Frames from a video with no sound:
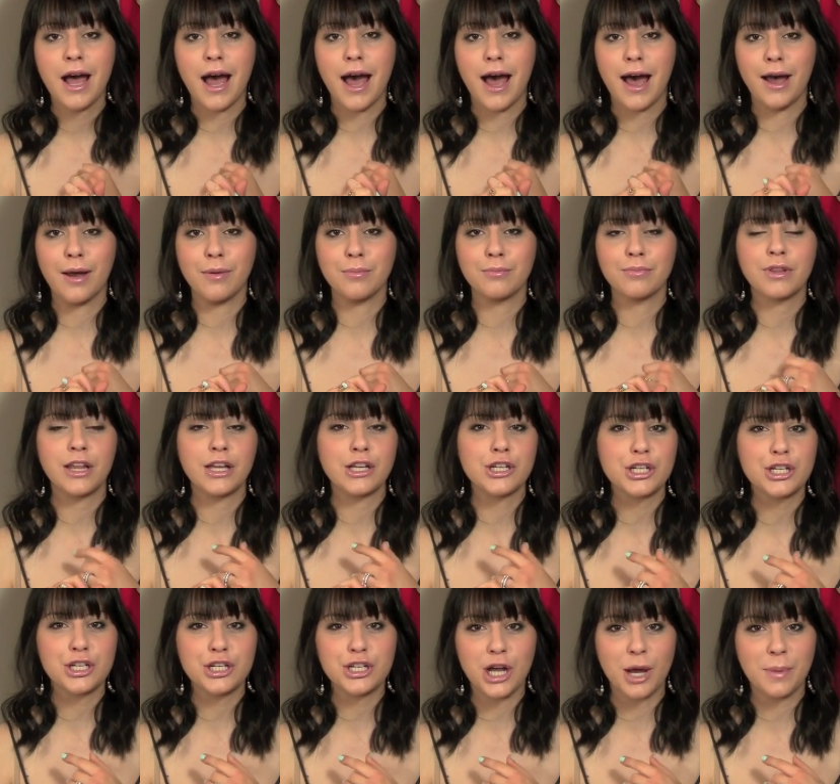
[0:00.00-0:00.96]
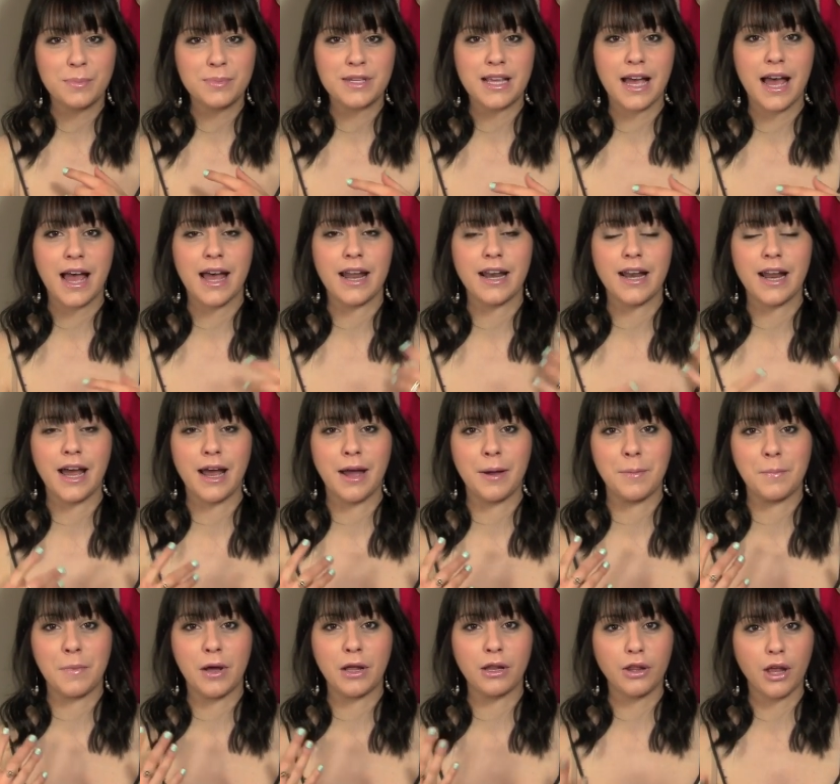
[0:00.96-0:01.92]
Um, plus, she shops at
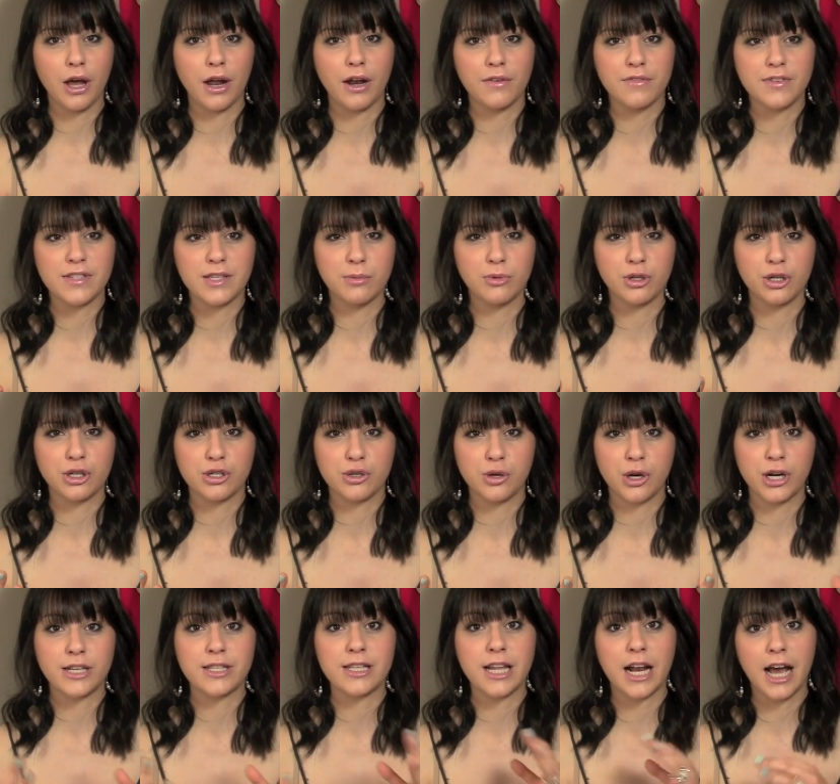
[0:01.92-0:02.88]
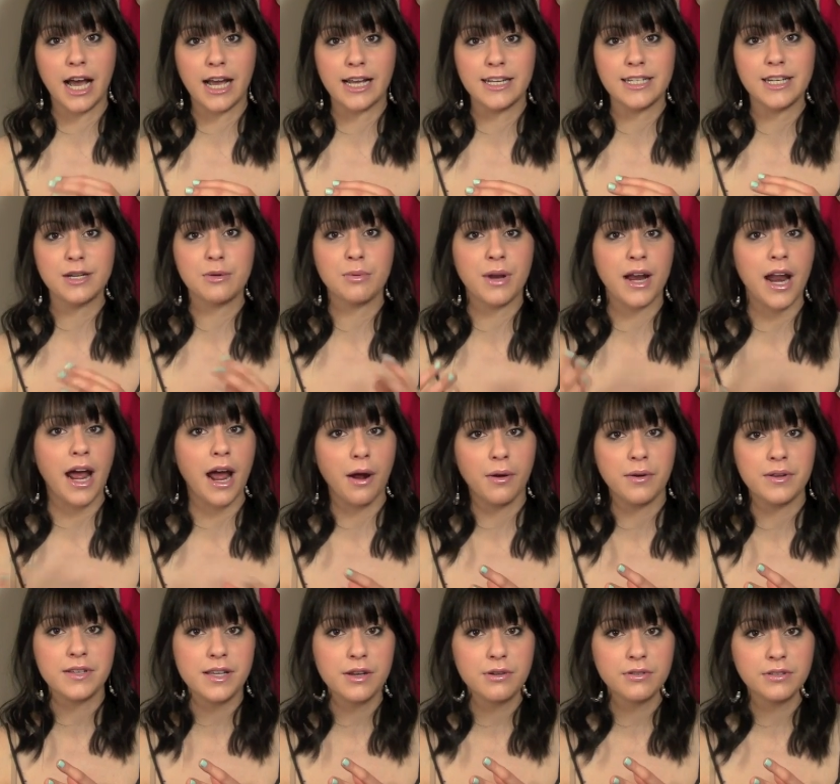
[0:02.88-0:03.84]
um, a lot of similar stores that I did when
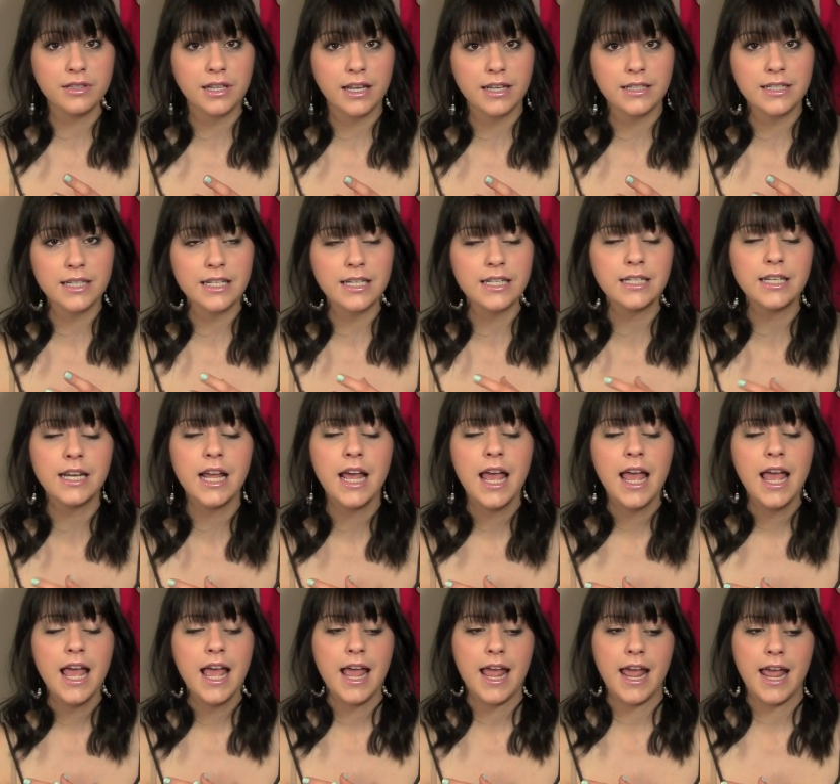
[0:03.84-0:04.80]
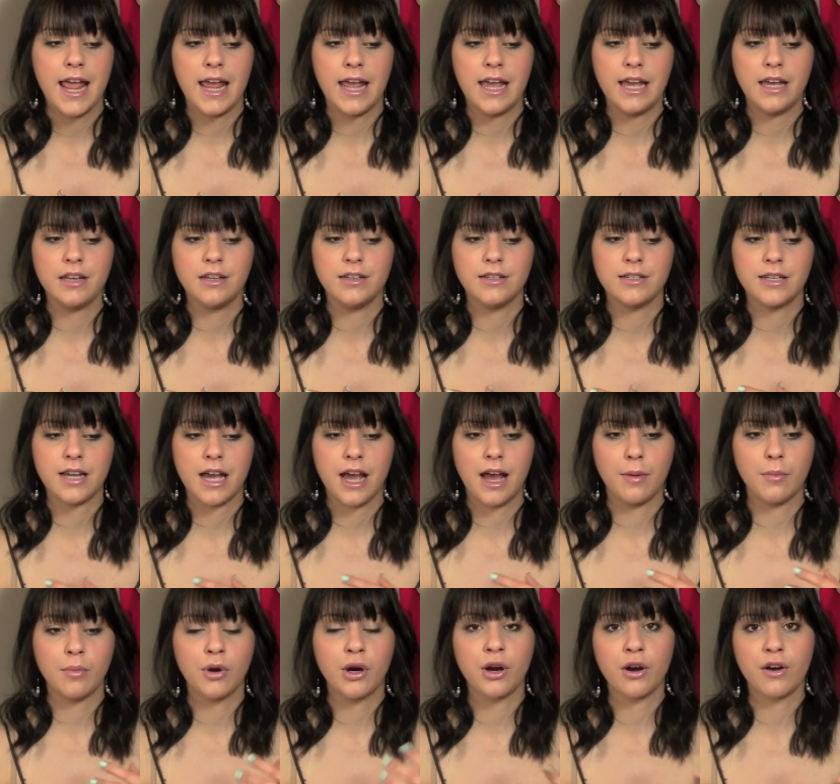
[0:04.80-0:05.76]
I was out in London, and
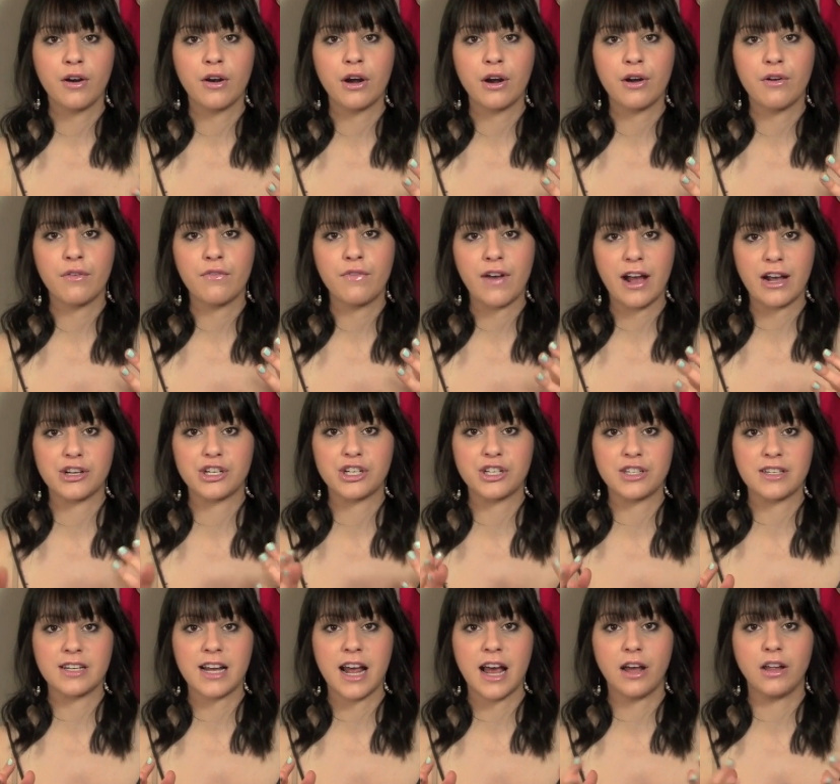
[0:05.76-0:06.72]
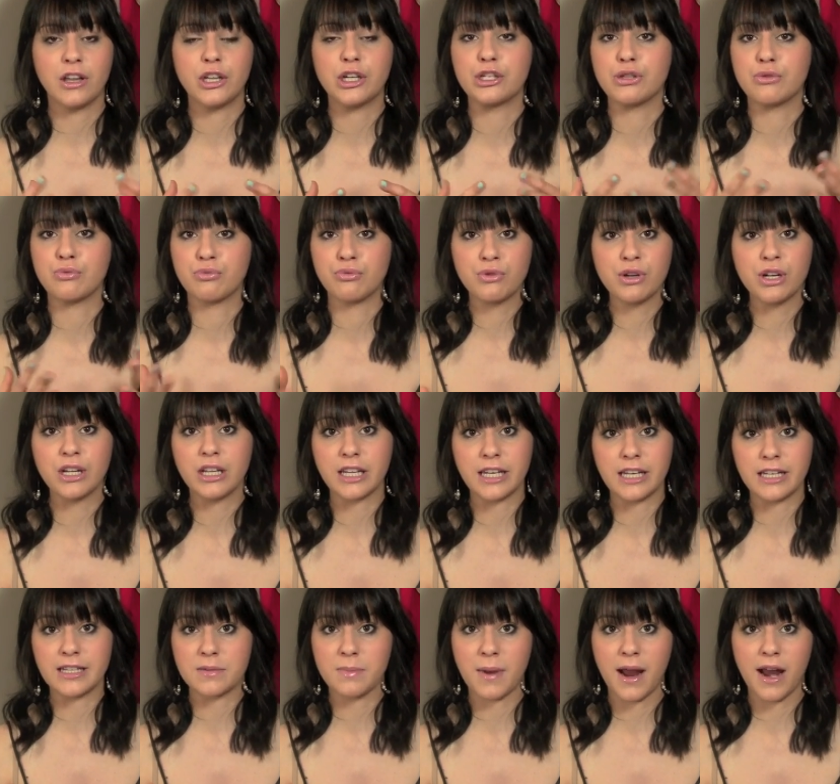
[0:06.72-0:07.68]
um, her fashion style is
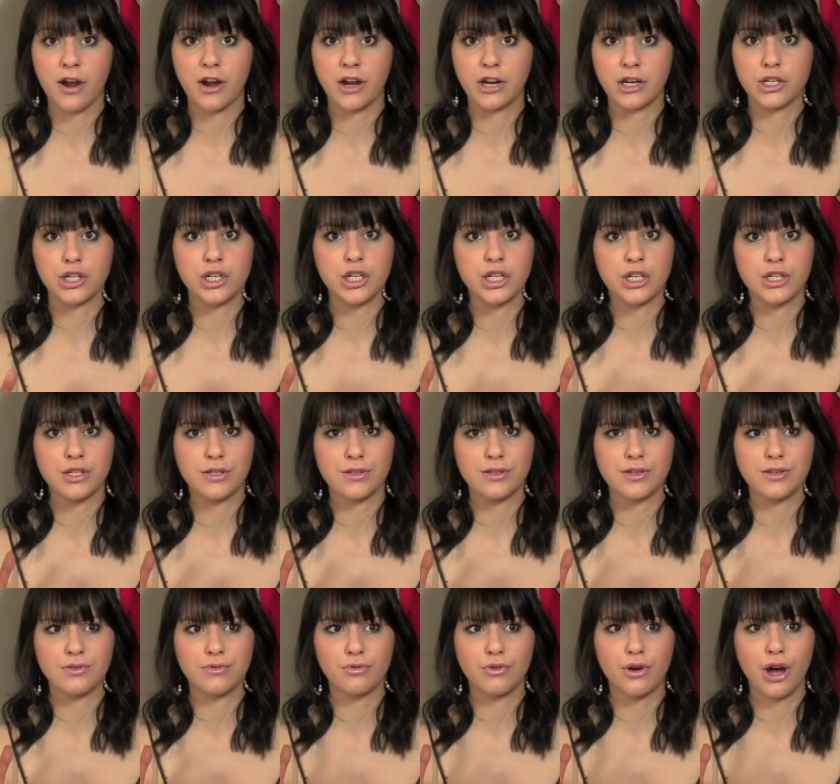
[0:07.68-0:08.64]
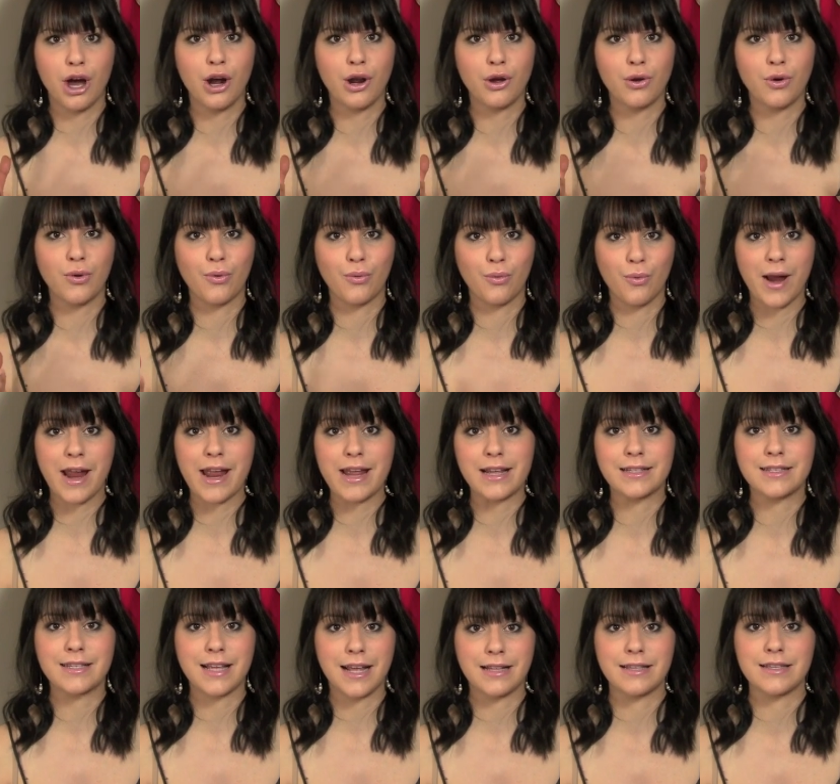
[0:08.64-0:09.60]
really inspiring. She's got a
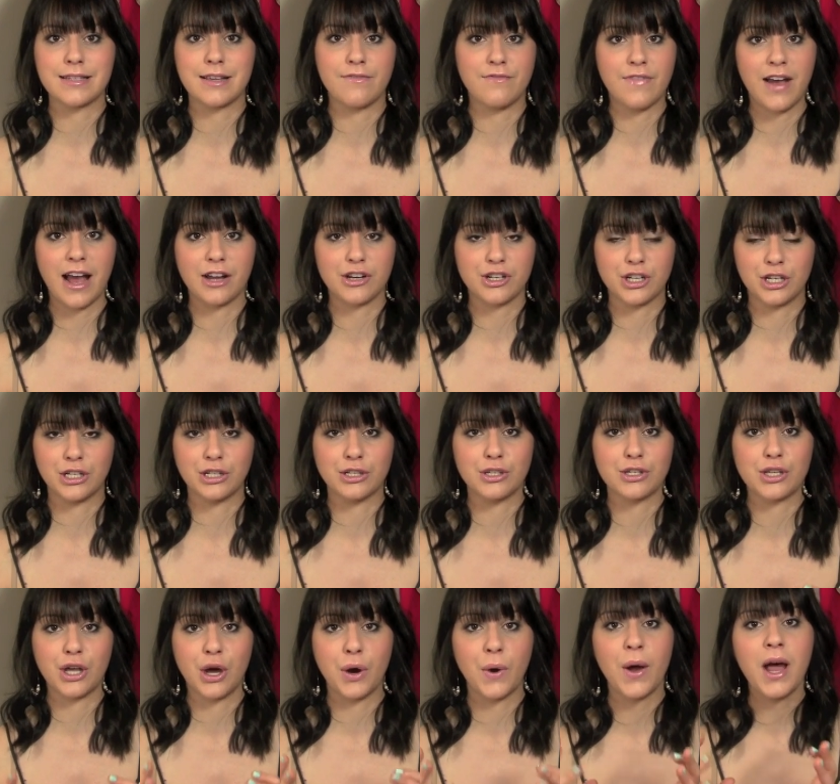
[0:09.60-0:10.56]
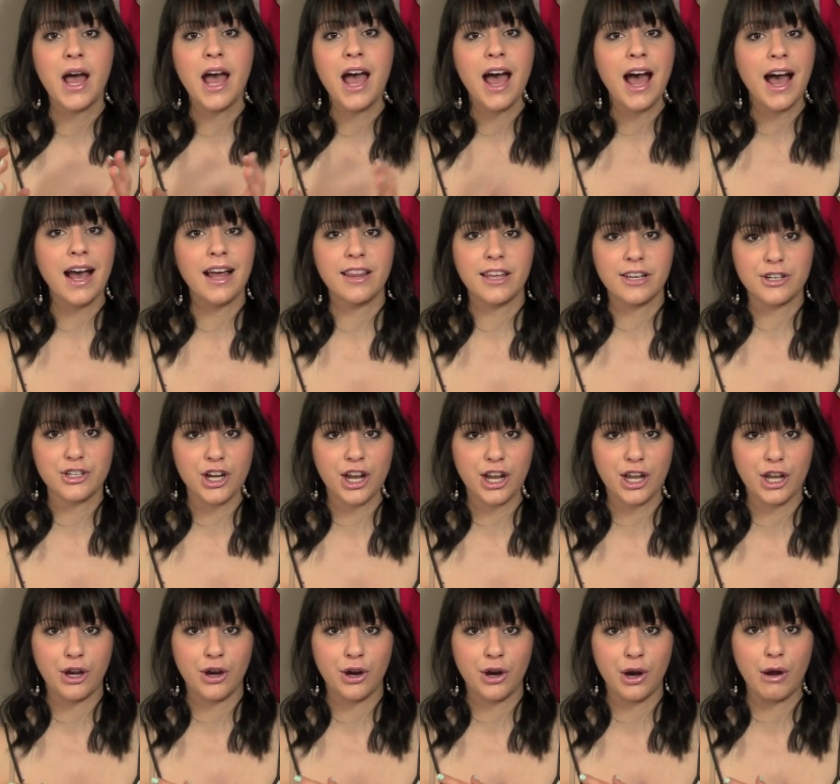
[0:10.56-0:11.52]
great sense of fashion, so I like
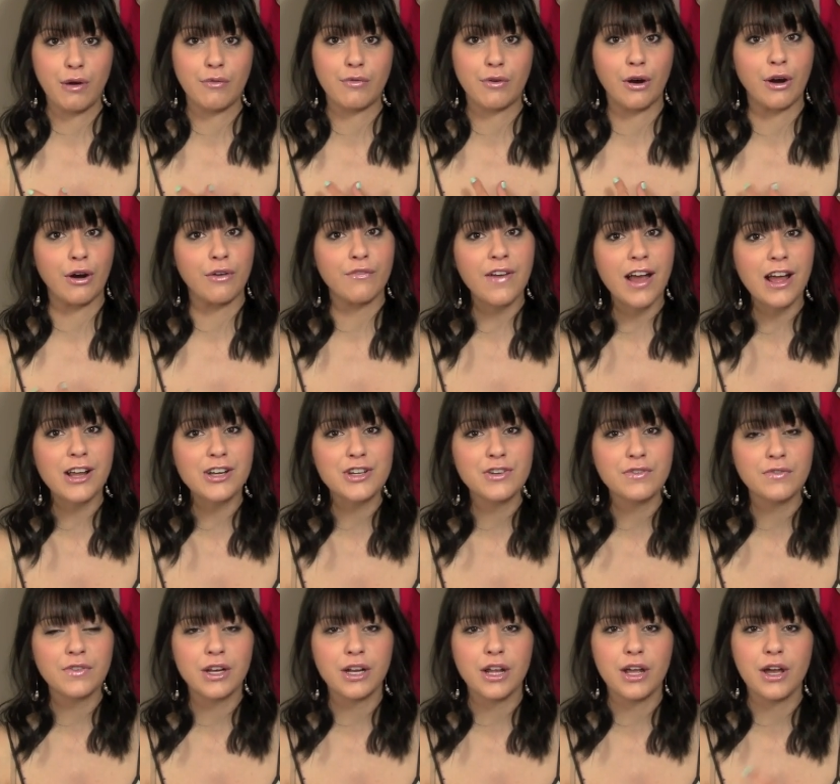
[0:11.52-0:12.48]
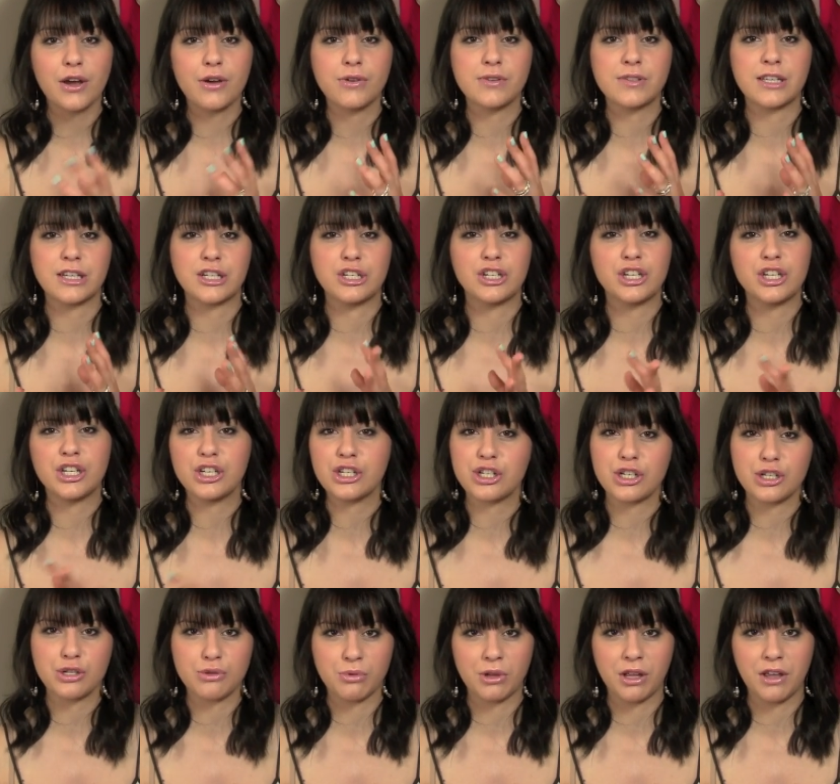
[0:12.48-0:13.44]
checking her out for her fashion videos, and
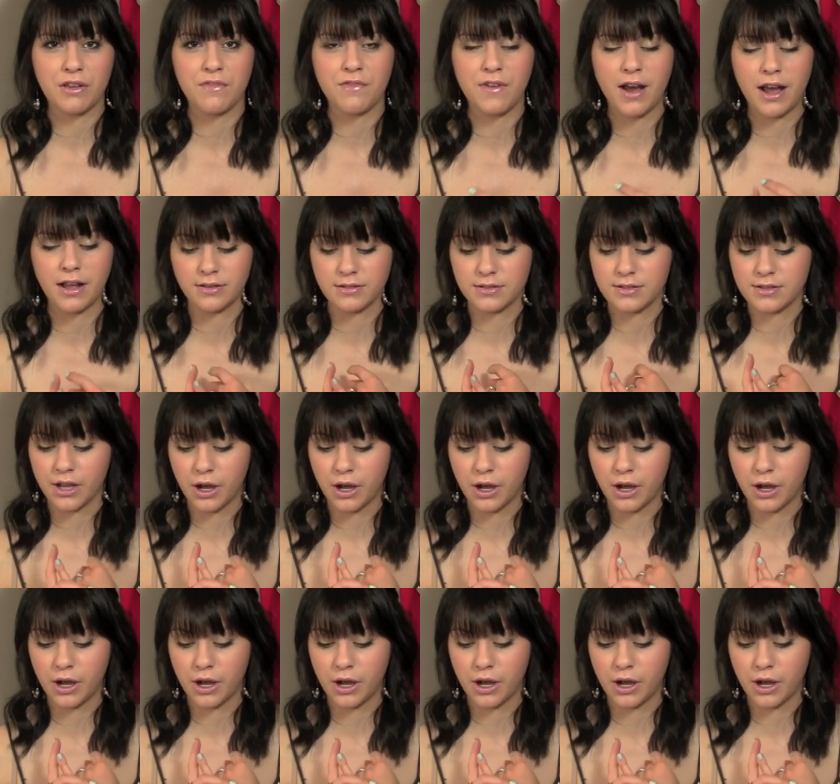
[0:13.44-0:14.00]
she's just really fun.